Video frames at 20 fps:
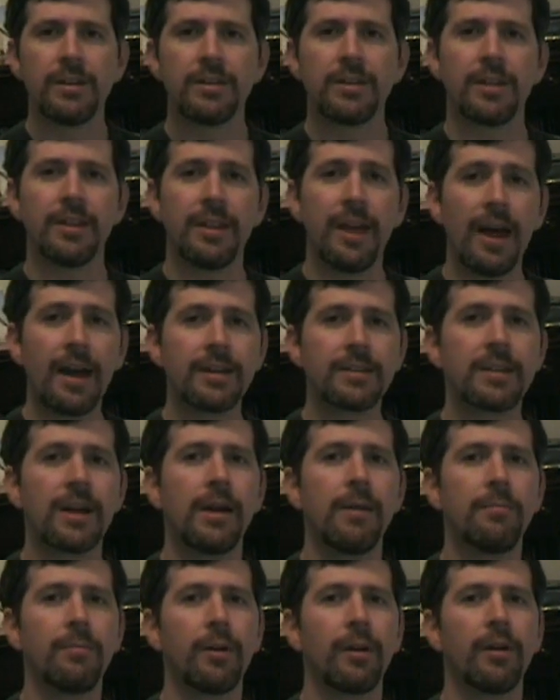to that
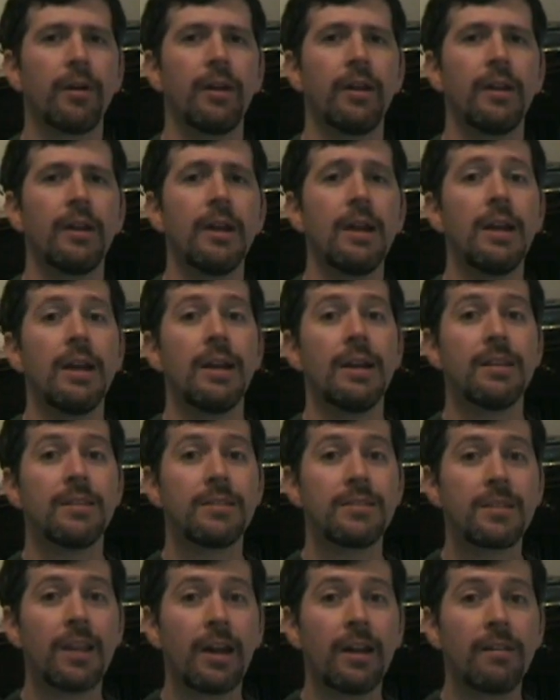time period,
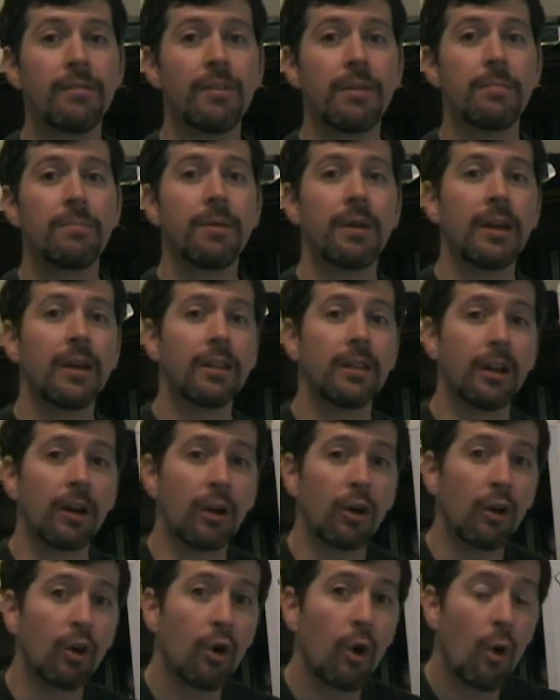instead of it being the
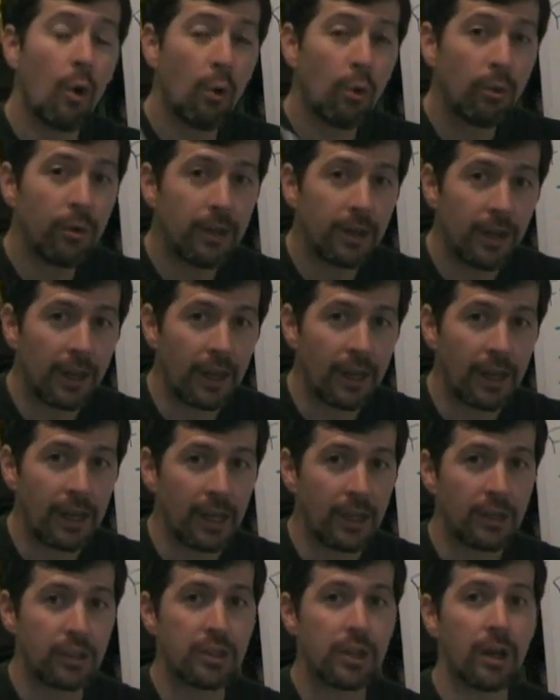golden
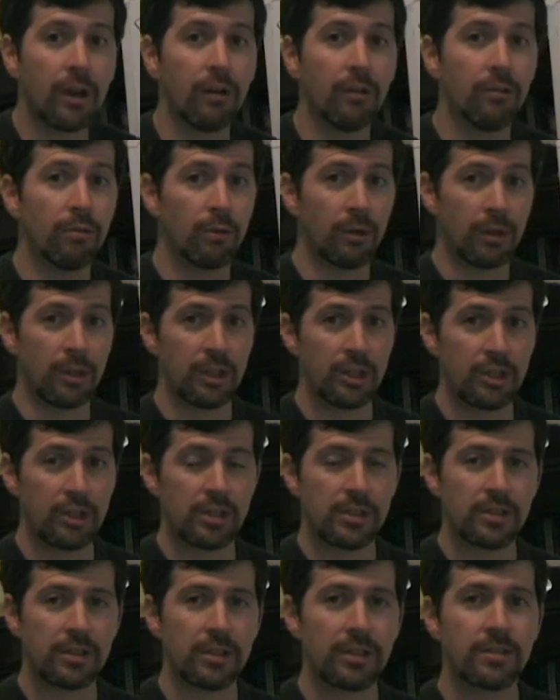age of
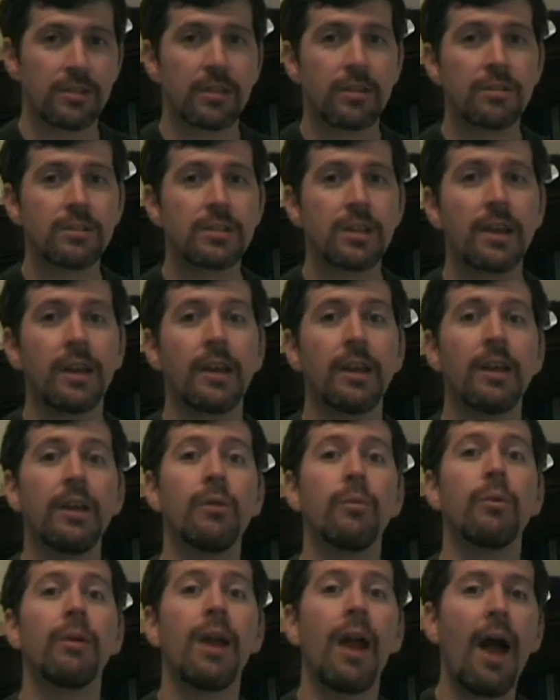religiousness, they're saying
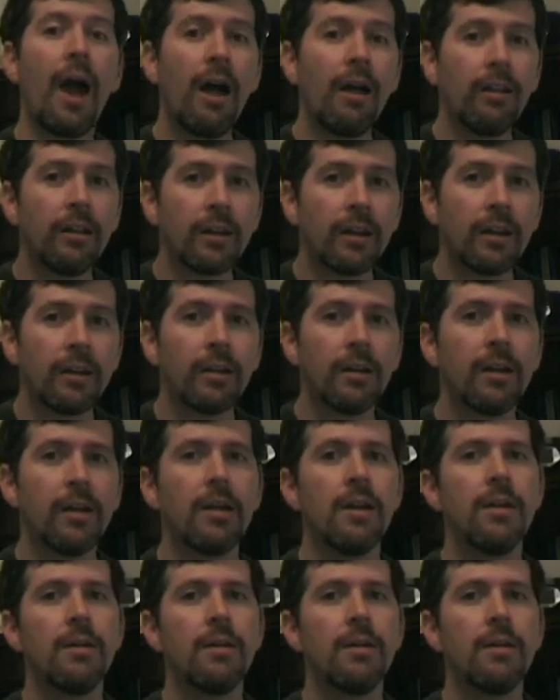in reality,